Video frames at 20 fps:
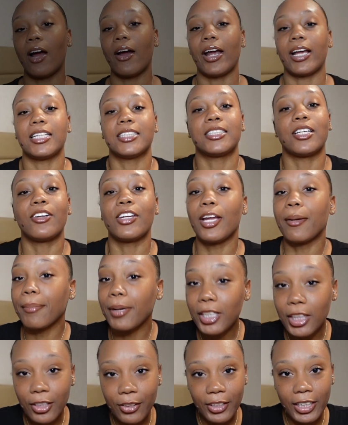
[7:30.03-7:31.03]
right, so number
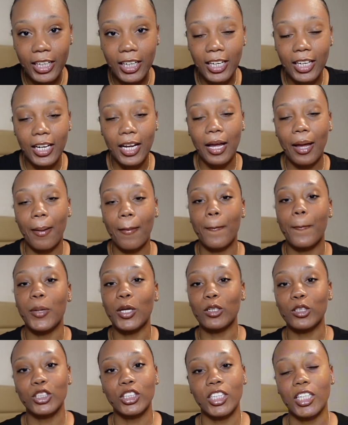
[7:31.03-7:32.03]
3,
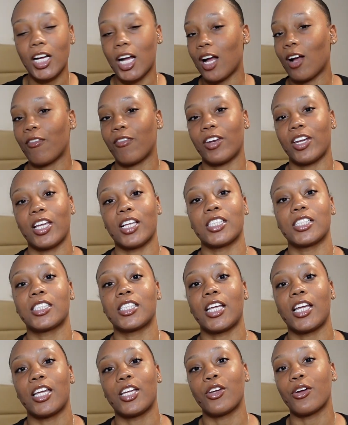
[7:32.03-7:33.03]
build your confidence
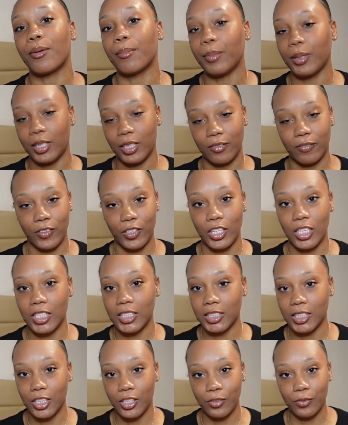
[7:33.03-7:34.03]
and your belief in
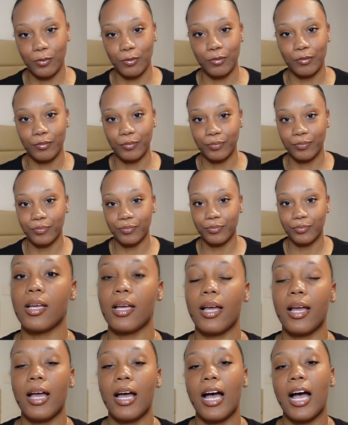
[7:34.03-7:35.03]
yourself.
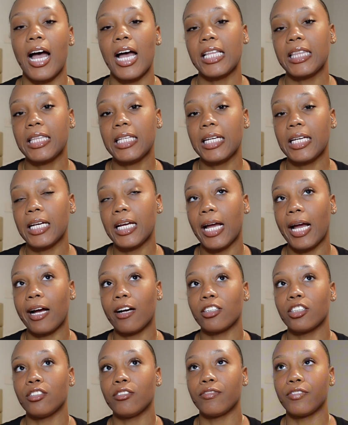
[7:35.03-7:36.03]
I think how
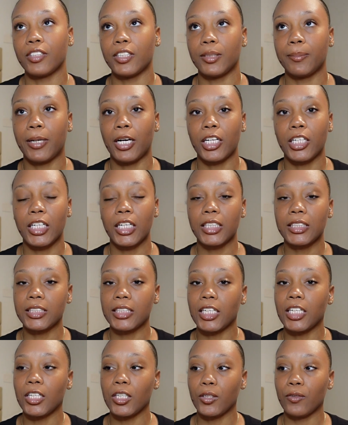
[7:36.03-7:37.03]
you feel about
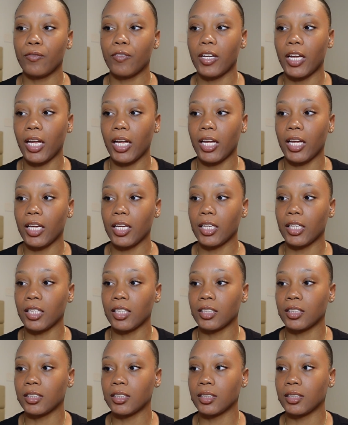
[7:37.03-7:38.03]
yourself
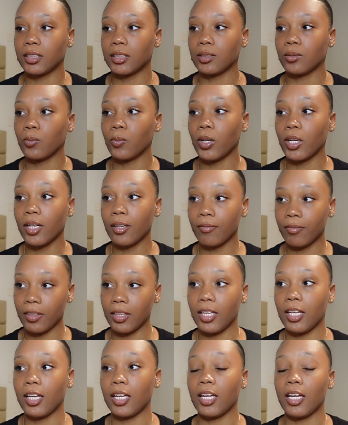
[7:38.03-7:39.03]
is one of
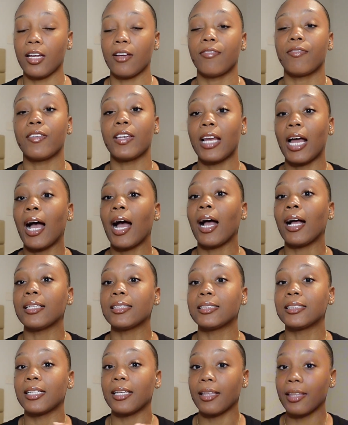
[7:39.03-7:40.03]
the, if
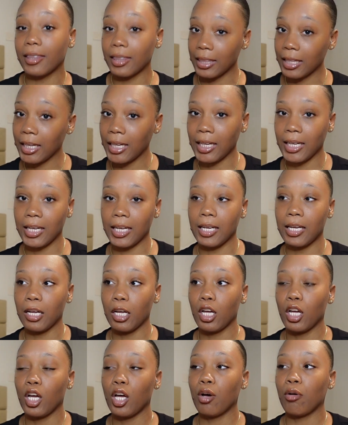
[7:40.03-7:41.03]
not the
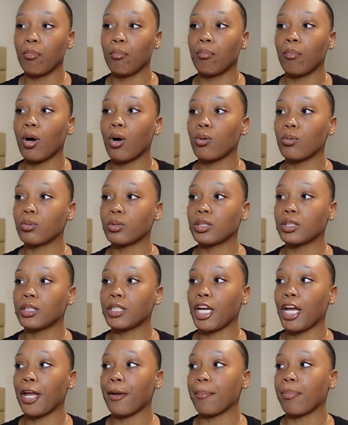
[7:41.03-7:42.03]

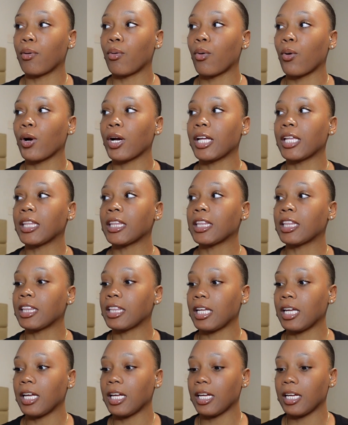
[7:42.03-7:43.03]
most important
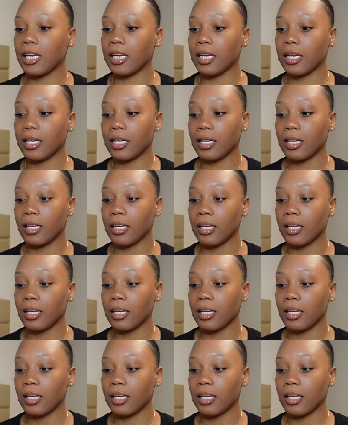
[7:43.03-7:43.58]
thing